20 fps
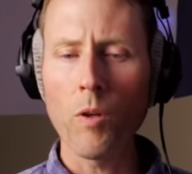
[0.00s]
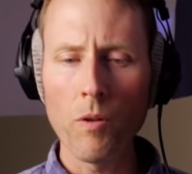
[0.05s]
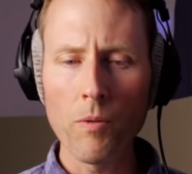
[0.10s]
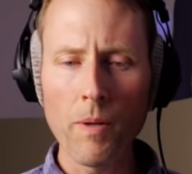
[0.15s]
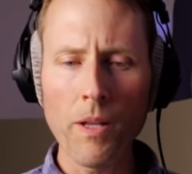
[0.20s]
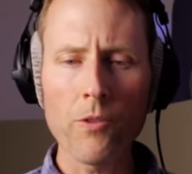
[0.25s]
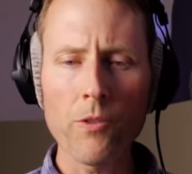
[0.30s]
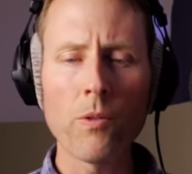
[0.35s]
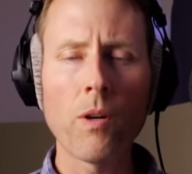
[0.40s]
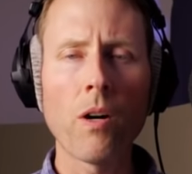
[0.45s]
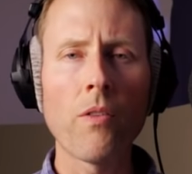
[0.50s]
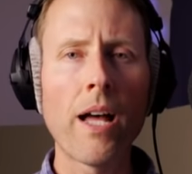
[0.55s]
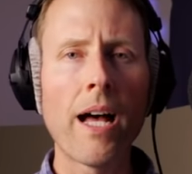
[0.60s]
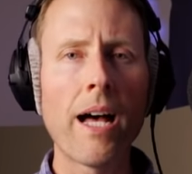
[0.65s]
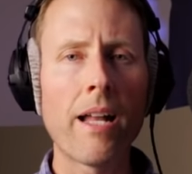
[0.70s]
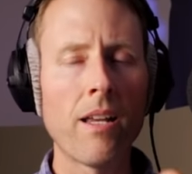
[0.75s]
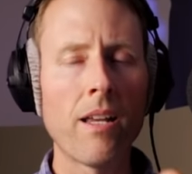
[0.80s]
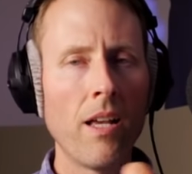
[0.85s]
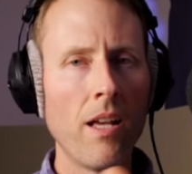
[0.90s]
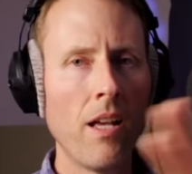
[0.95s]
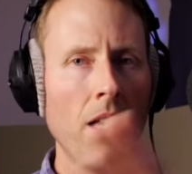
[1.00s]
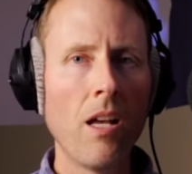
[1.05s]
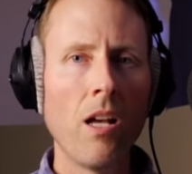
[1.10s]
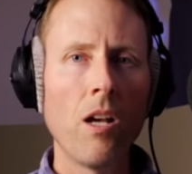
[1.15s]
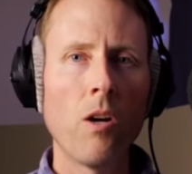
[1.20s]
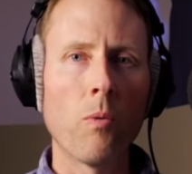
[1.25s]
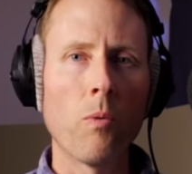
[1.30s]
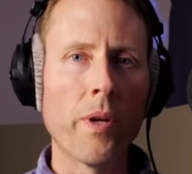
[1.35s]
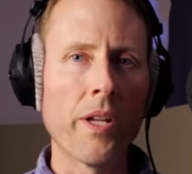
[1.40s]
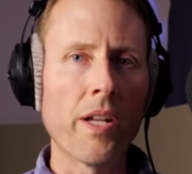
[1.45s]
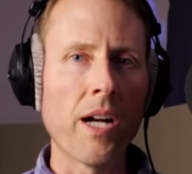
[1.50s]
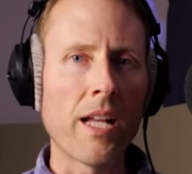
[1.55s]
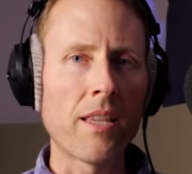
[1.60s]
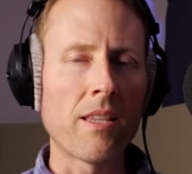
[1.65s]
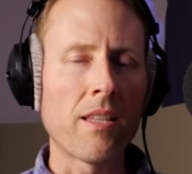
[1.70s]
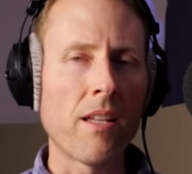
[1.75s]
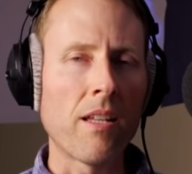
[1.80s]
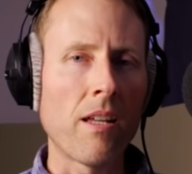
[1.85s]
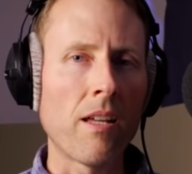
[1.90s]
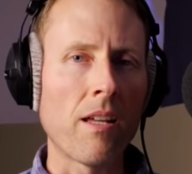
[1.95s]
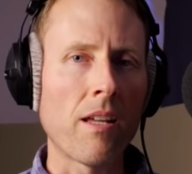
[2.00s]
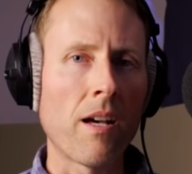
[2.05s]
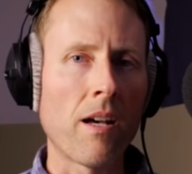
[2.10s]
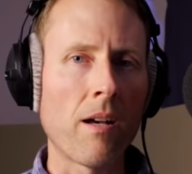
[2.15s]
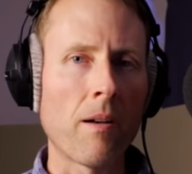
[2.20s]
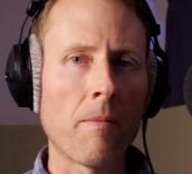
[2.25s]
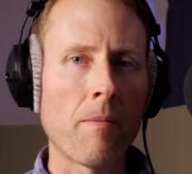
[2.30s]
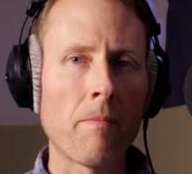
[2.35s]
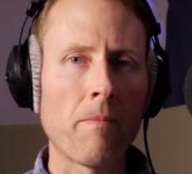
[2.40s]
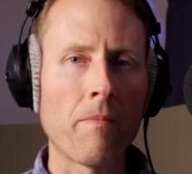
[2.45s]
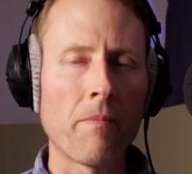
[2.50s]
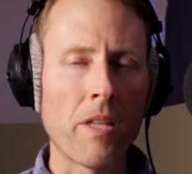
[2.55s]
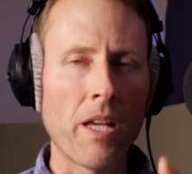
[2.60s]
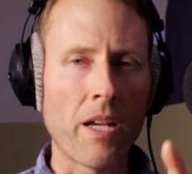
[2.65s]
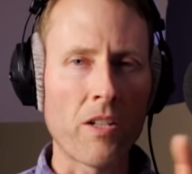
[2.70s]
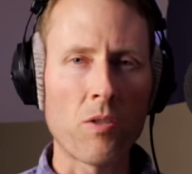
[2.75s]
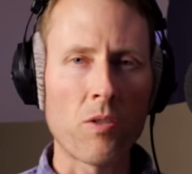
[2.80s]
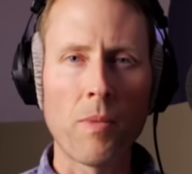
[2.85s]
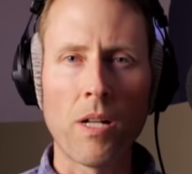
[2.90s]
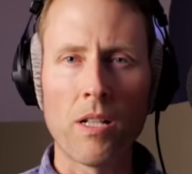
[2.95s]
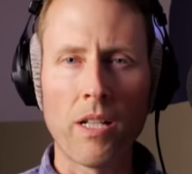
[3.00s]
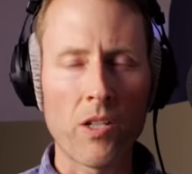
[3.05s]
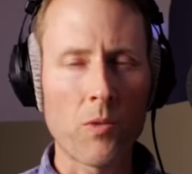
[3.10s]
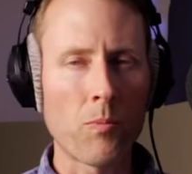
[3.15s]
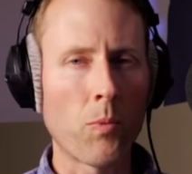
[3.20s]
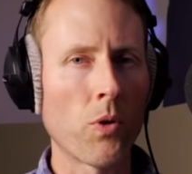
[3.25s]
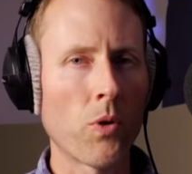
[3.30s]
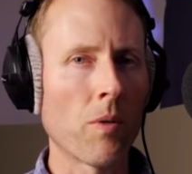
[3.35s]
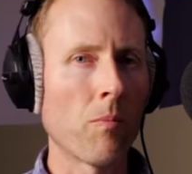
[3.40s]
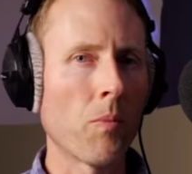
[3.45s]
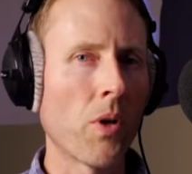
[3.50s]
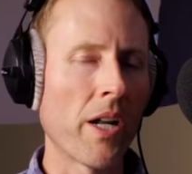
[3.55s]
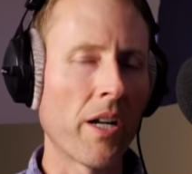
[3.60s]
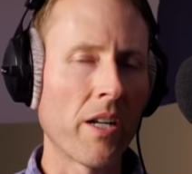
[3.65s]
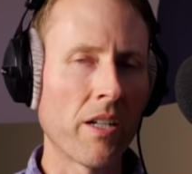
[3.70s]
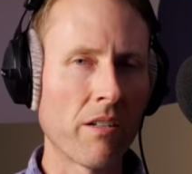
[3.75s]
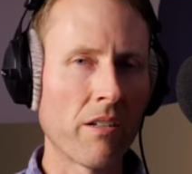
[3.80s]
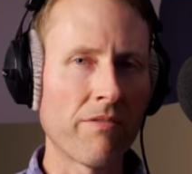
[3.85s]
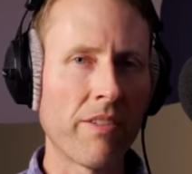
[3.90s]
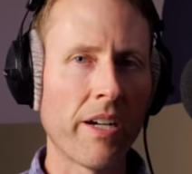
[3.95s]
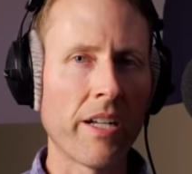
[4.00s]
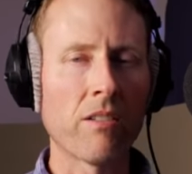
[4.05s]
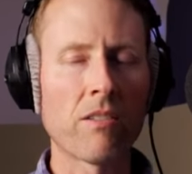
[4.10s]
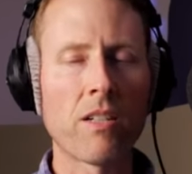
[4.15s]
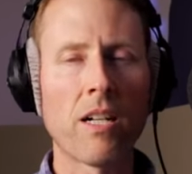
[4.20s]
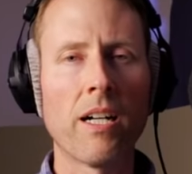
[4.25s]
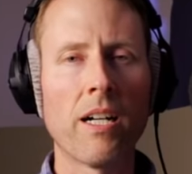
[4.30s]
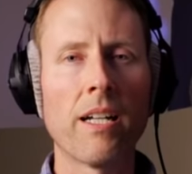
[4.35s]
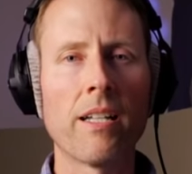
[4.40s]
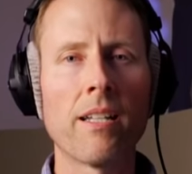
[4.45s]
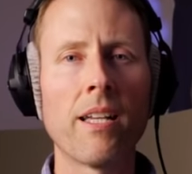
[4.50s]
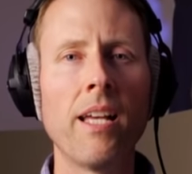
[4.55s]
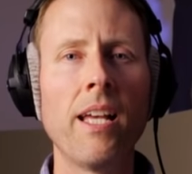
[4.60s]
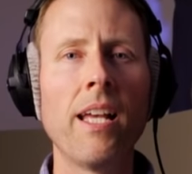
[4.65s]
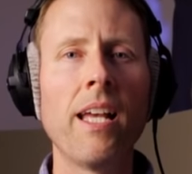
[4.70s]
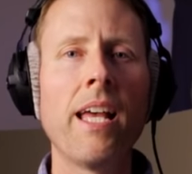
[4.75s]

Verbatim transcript: We went through all that. We got the, um, the X M L exported, brought it into Final Cut.